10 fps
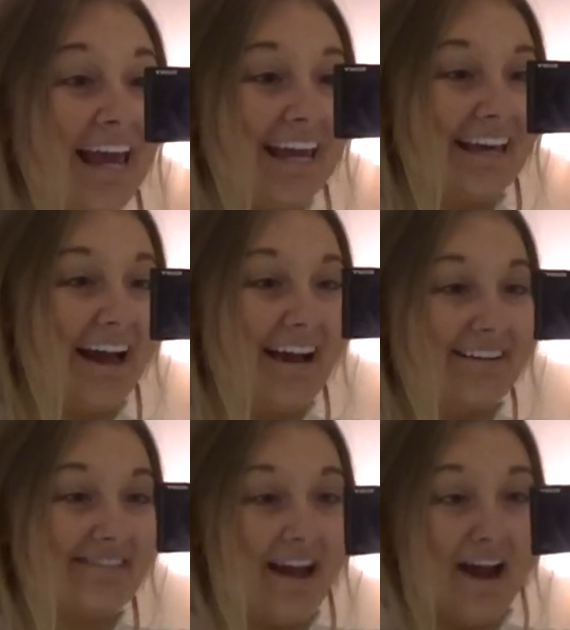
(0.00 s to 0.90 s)
Hey
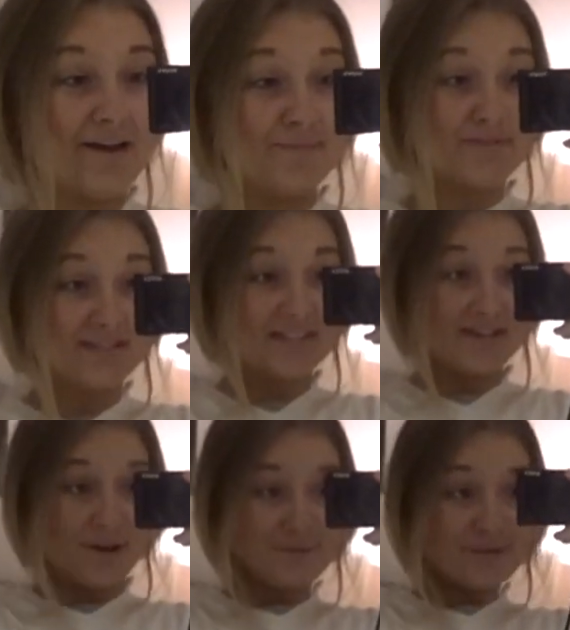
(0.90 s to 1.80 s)
guys, I'm
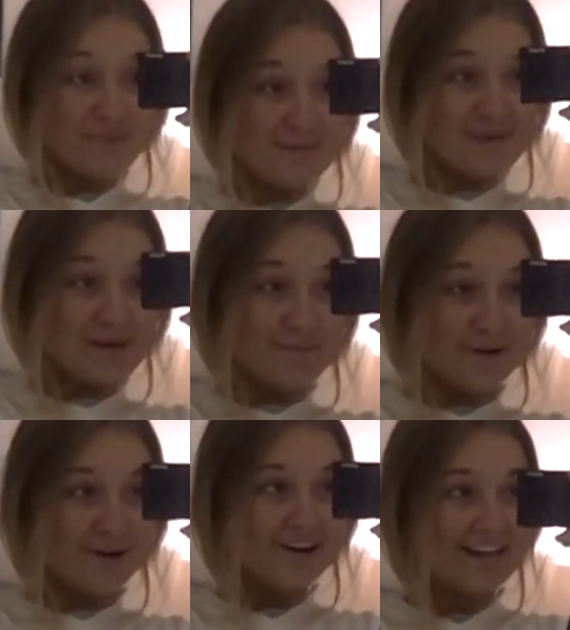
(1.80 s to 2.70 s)
done with my
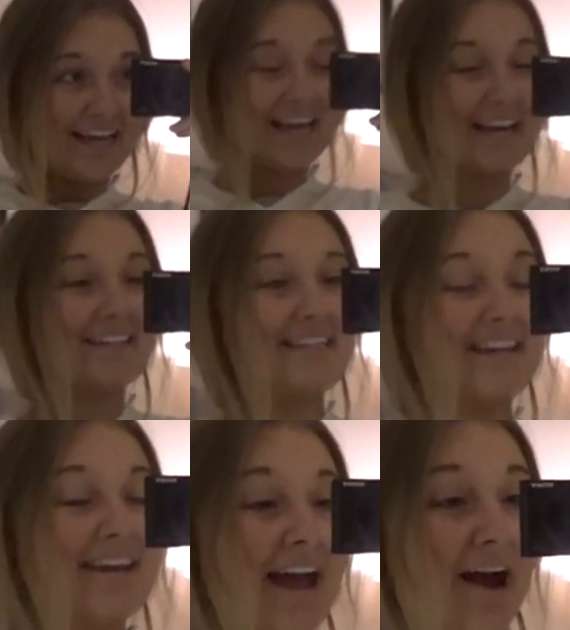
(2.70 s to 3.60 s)
paper, and
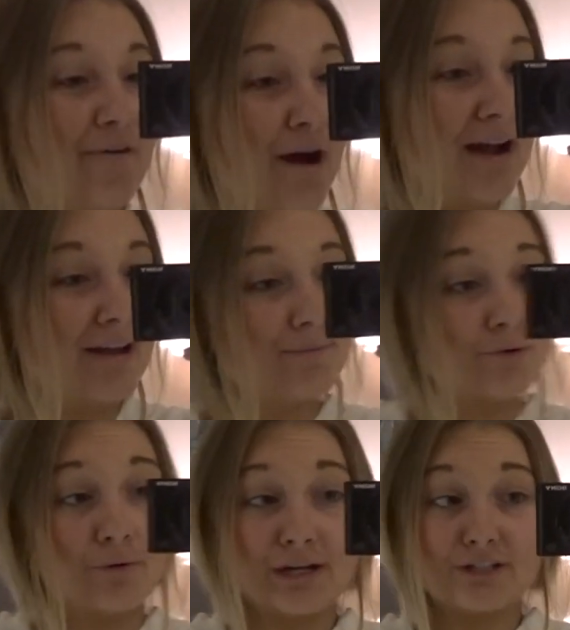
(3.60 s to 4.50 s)
now I am
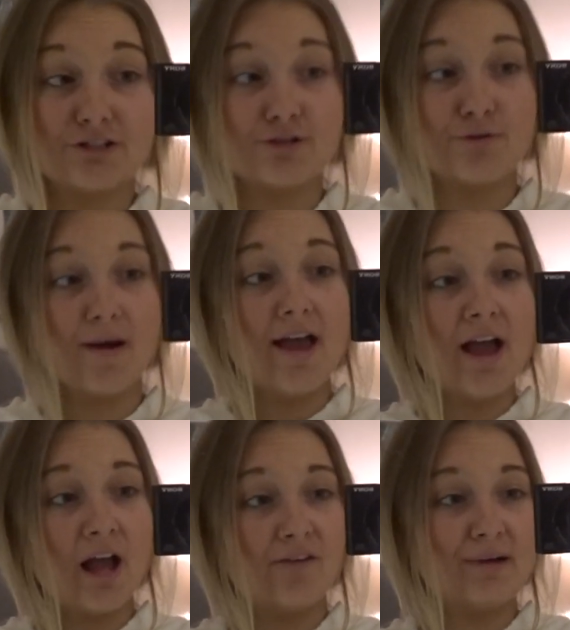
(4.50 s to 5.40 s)
going to
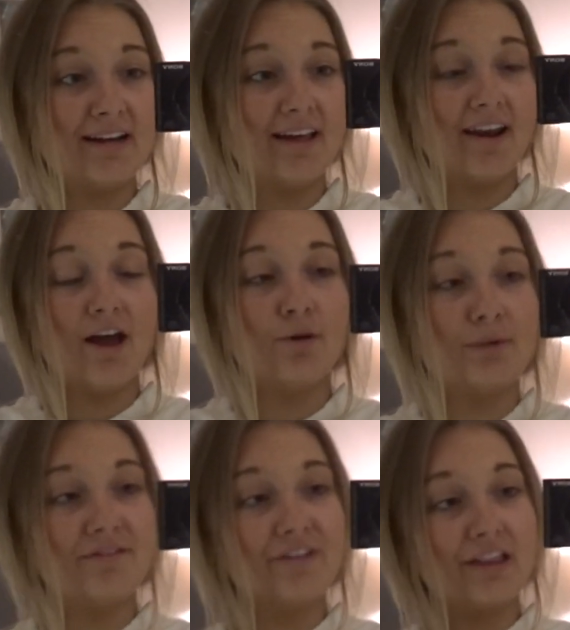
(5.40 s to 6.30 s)
have my dad help
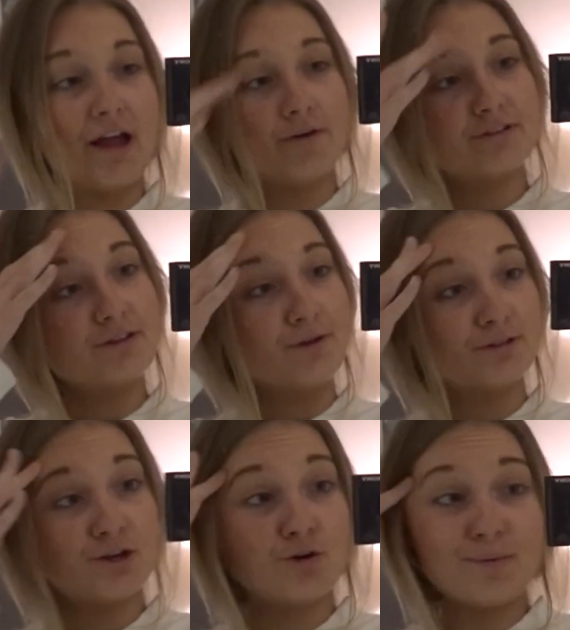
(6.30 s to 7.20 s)
me fill out
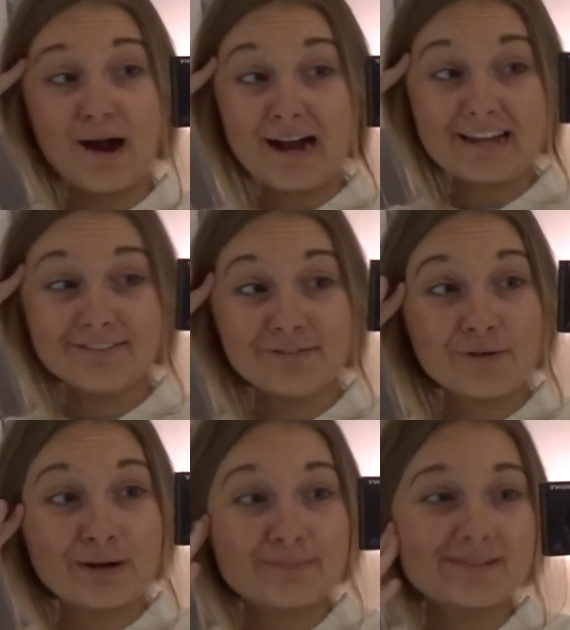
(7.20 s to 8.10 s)
those Hawaii
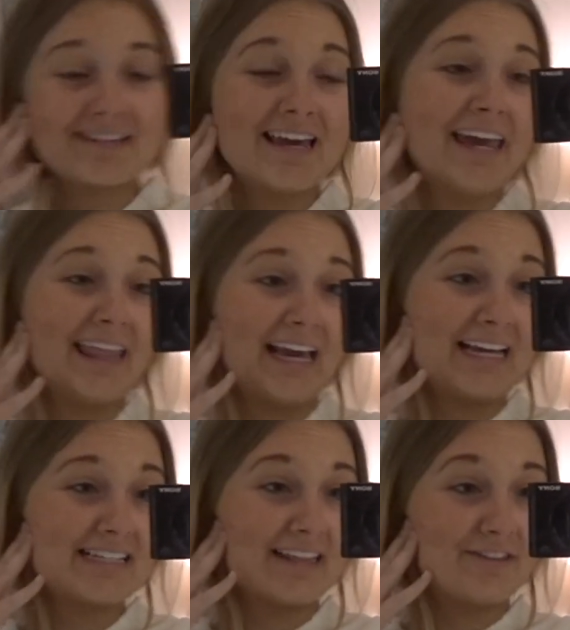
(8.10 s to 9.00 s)
forms. Like
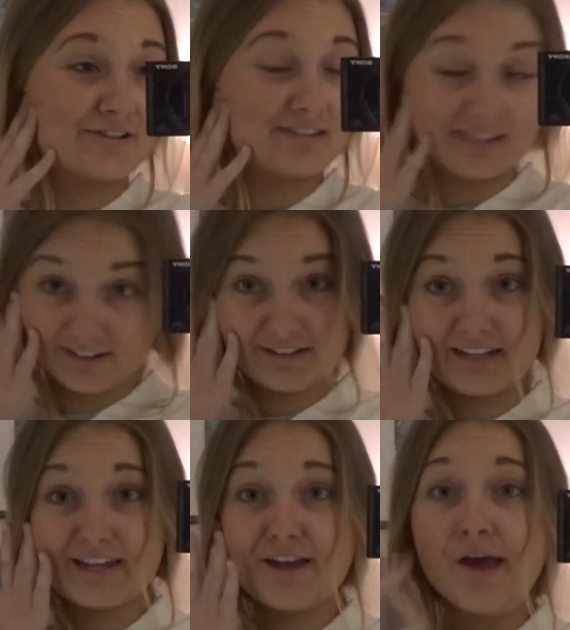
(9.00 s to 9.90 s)
I said, there's
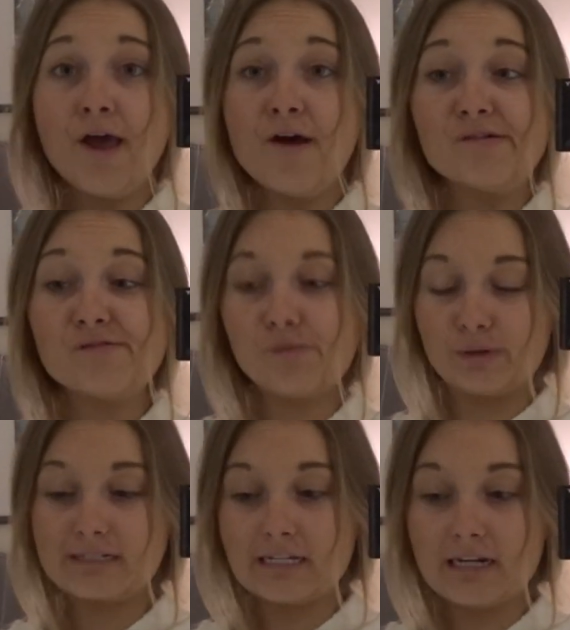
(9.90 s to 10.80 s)
literally
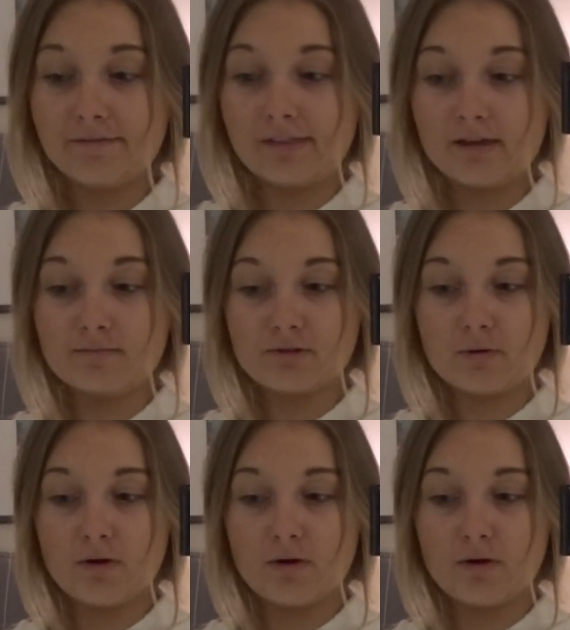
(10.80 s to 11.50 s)
fourteen of them, so